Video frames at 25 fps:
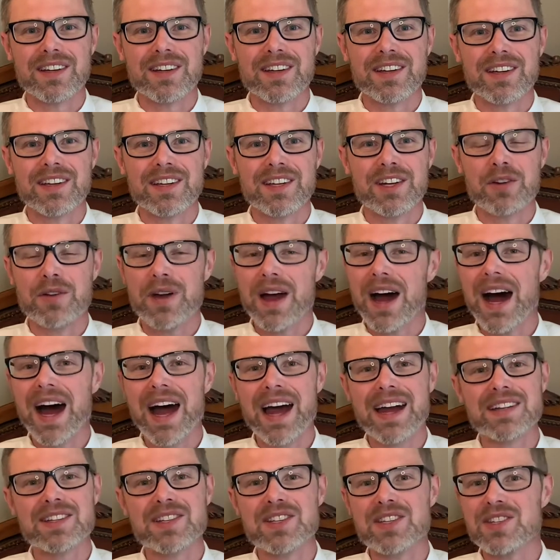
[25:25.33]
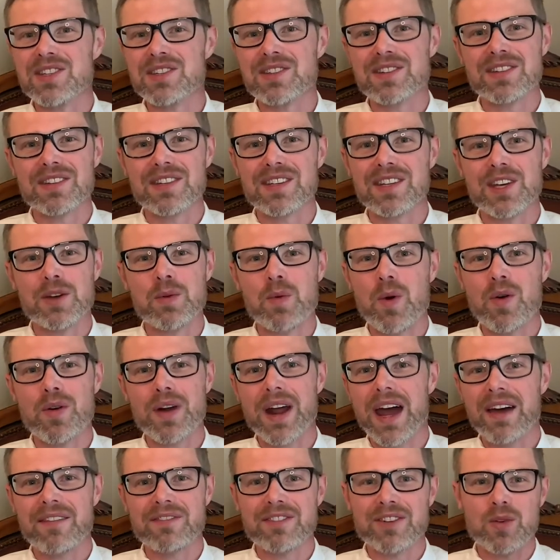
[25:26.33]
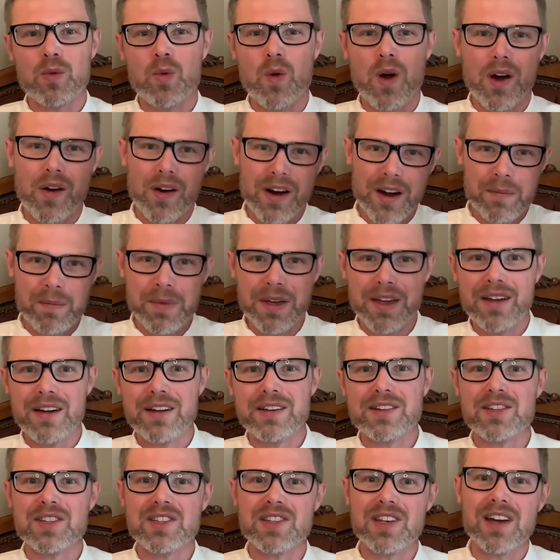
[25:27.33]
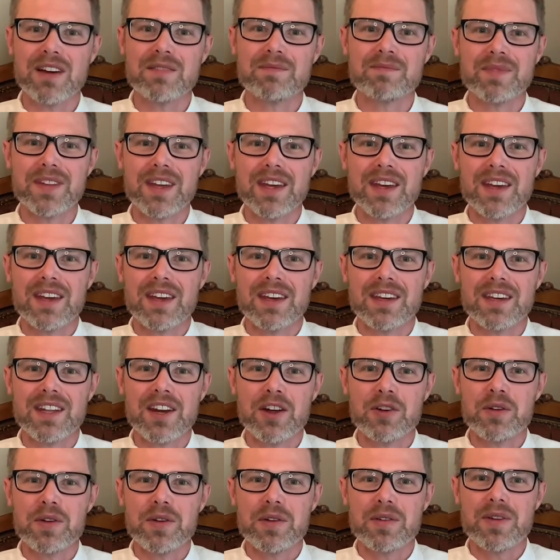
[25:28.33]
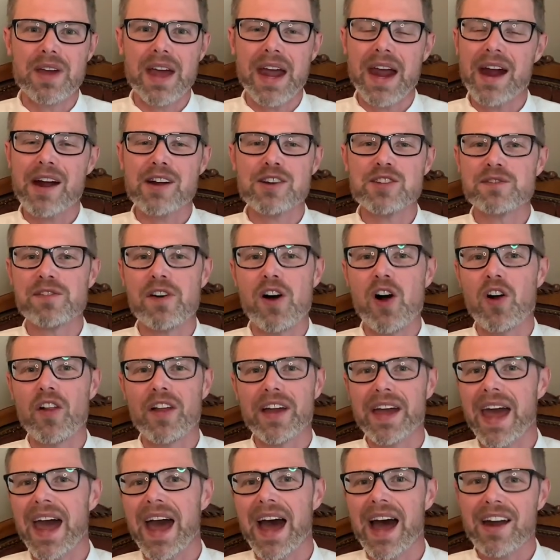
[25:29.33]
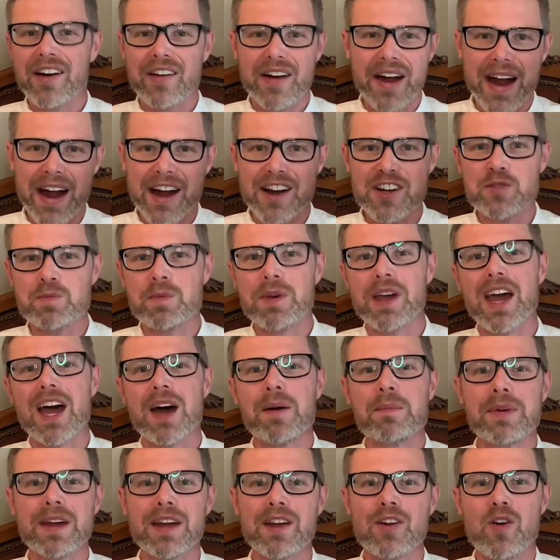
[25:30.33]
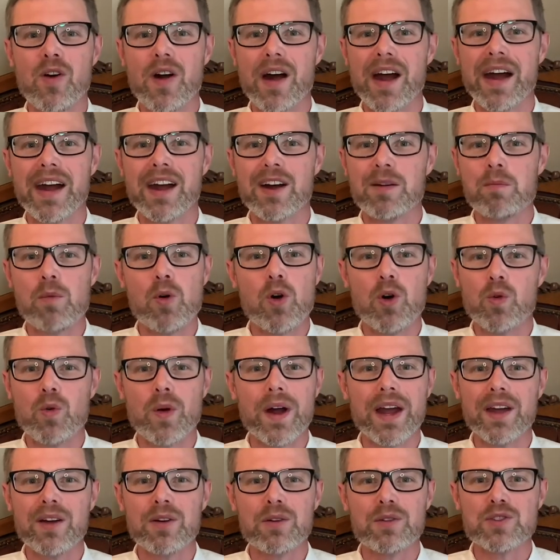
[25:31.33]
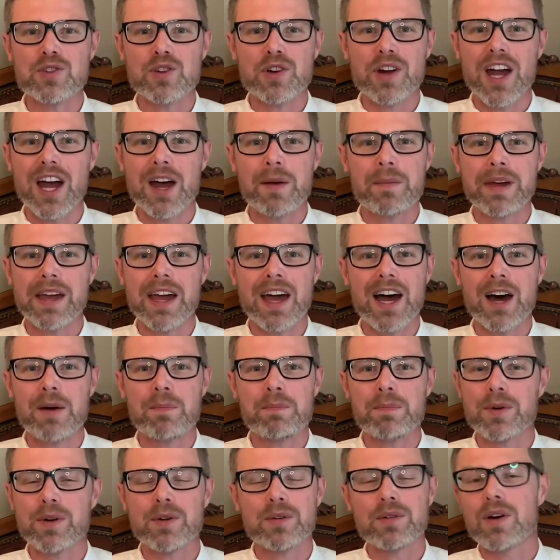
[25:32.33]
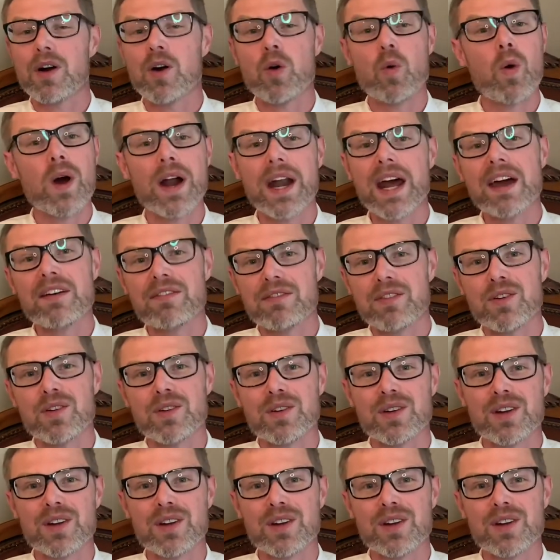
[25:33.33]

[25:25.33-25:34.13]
You know, guys, you won't have to worry because um, you know, hair's falling out or hair's becoming gray or more wrinkles are coming up or, or whatever,